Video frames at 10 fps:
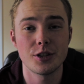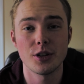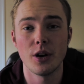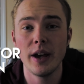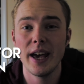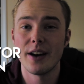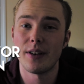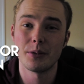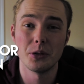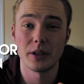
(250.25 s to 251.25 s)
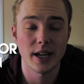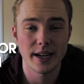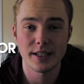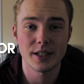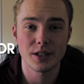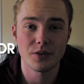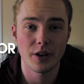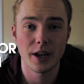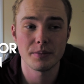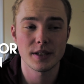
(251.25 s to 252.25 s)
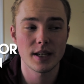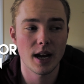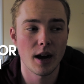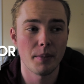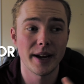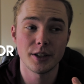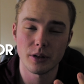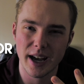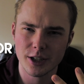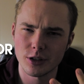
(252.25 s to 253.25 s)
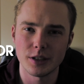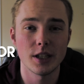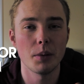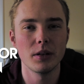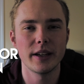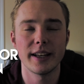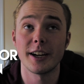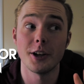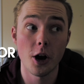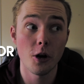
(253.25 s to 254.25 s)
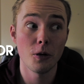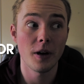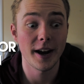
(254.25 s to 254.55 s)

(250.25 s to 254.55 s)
So if I'm doing 96 frames, I don't actually double it. And I know,